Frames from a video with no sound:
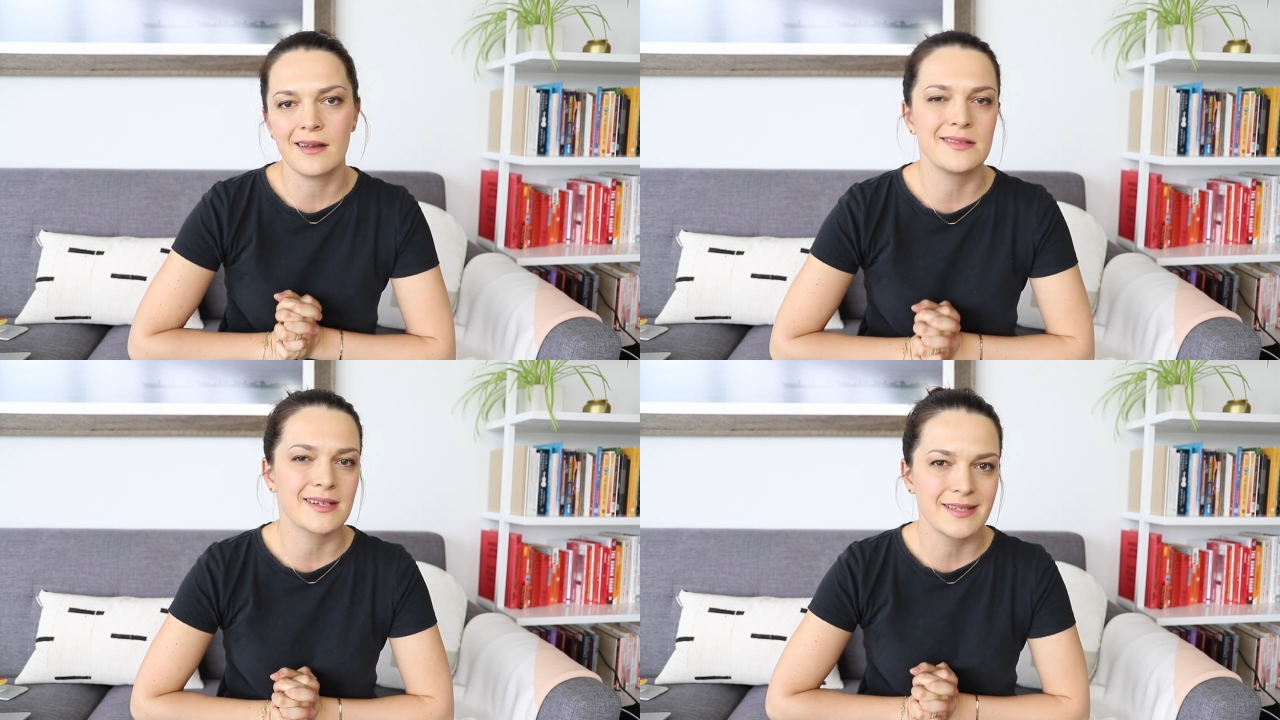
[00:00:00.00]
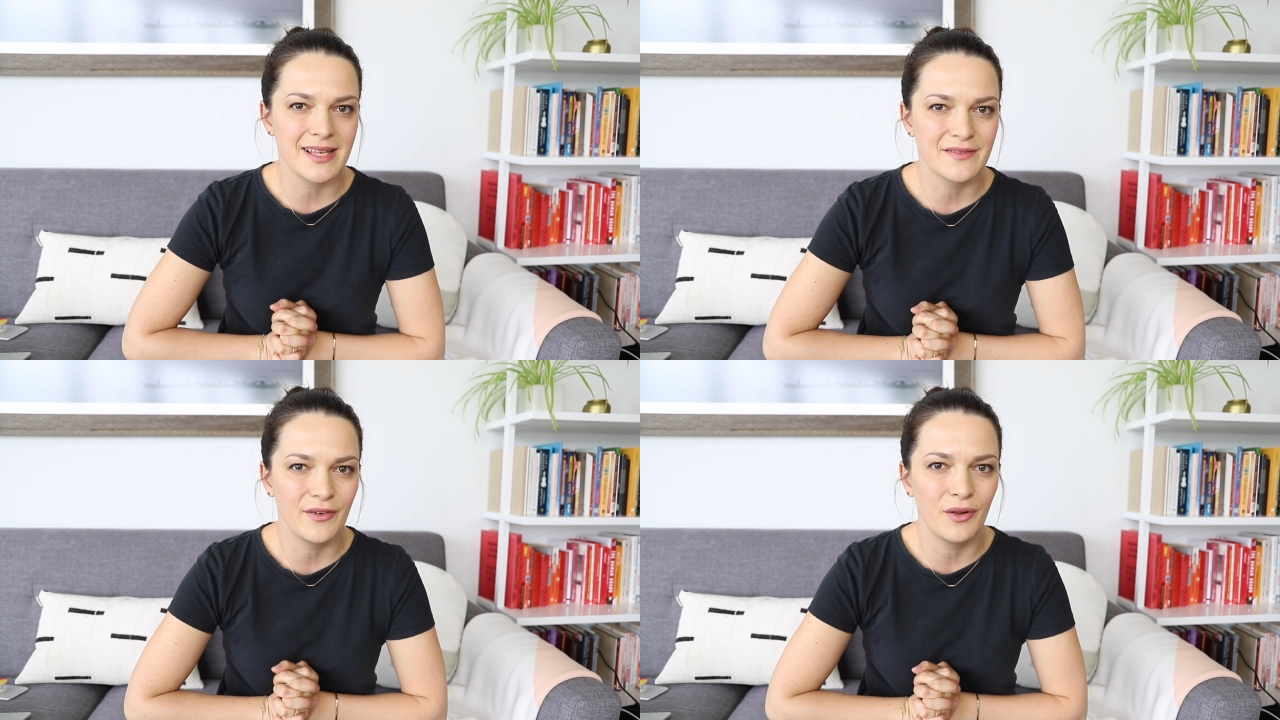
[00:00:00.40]
and
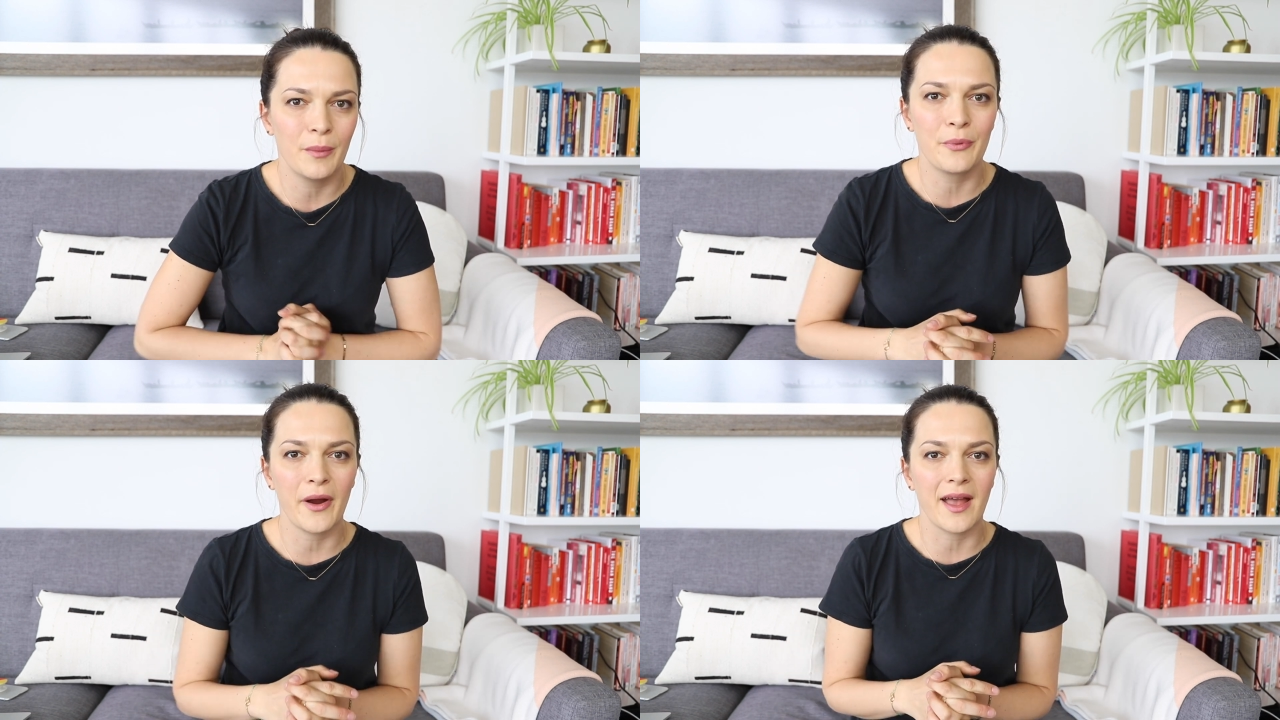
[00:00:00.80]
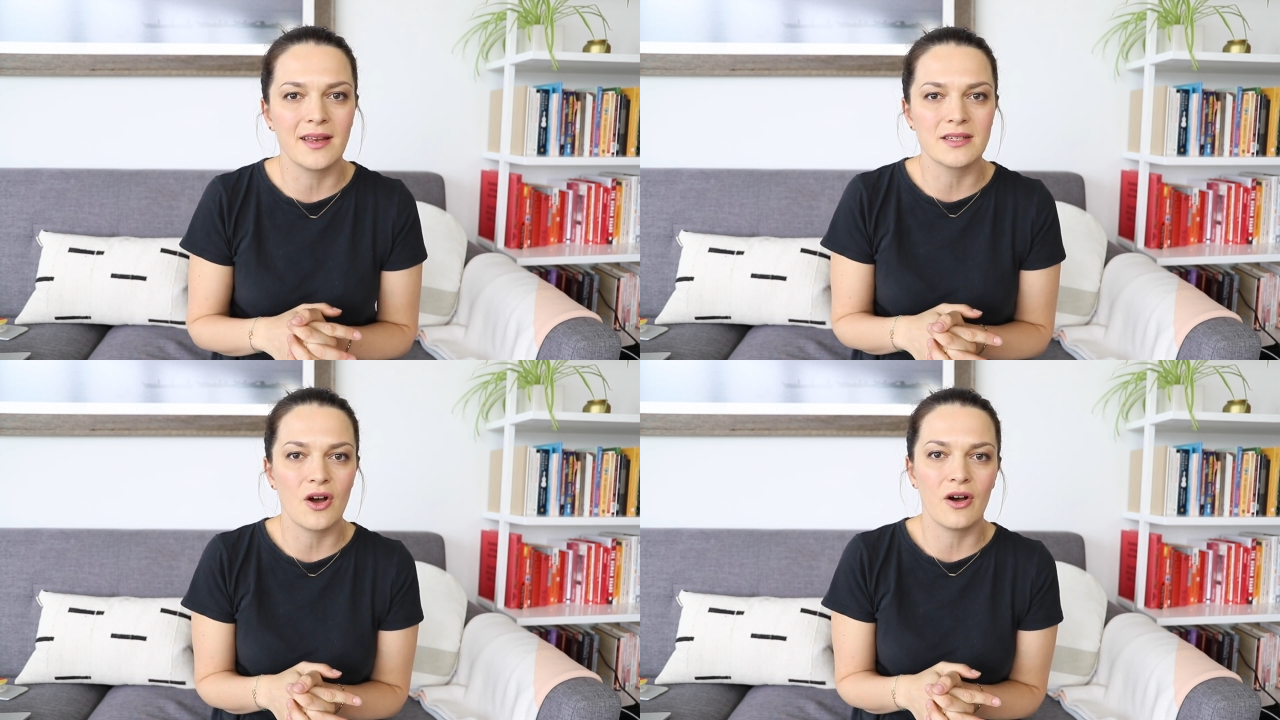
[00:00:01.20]
successful
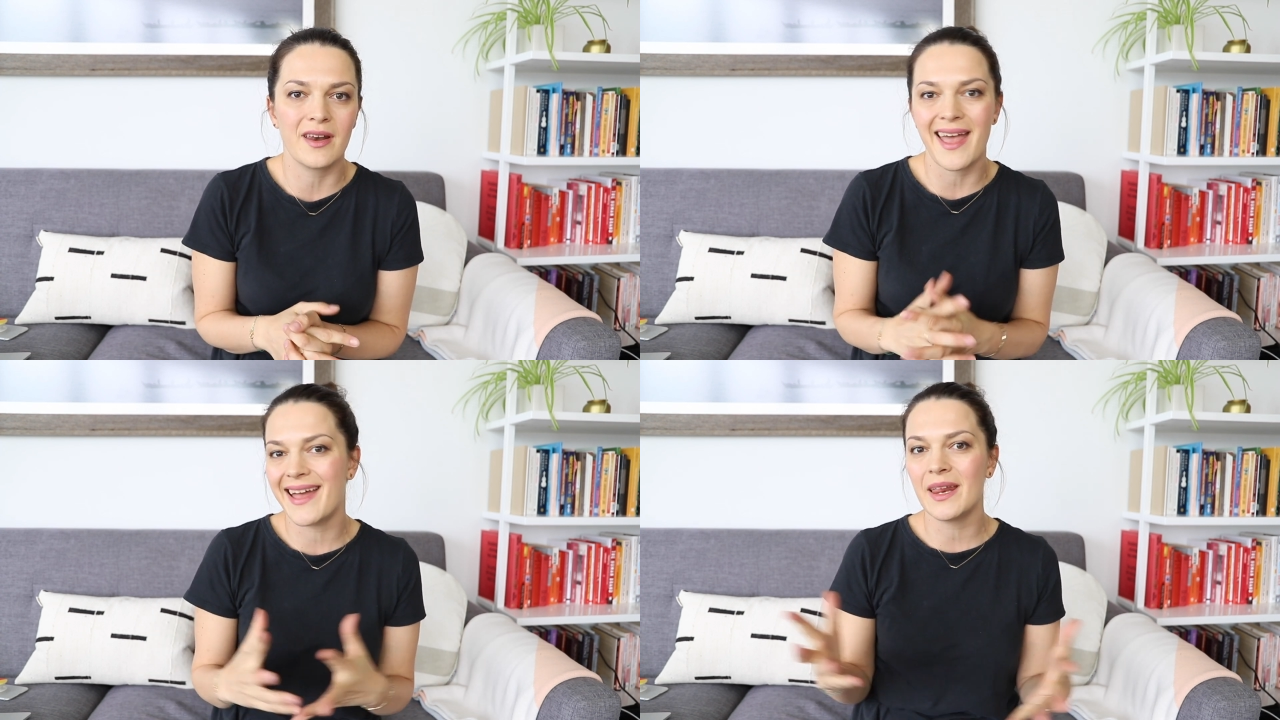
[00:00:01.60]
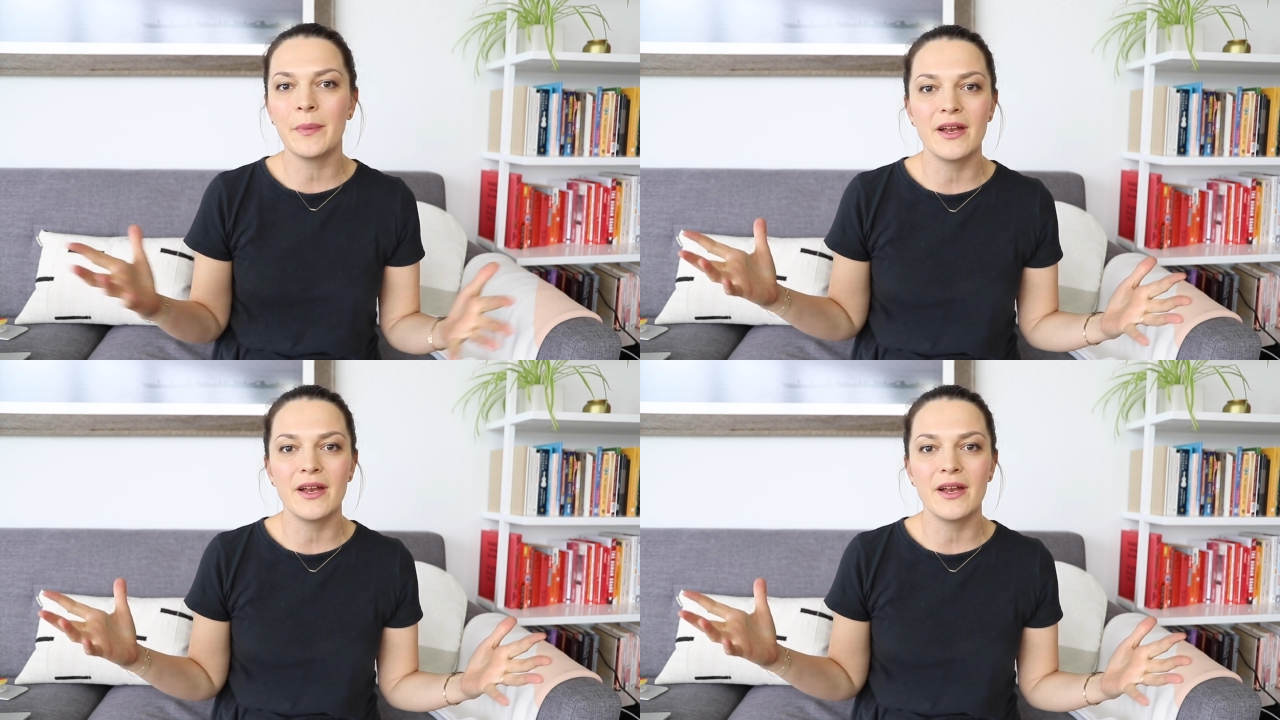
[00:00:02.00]
brand on any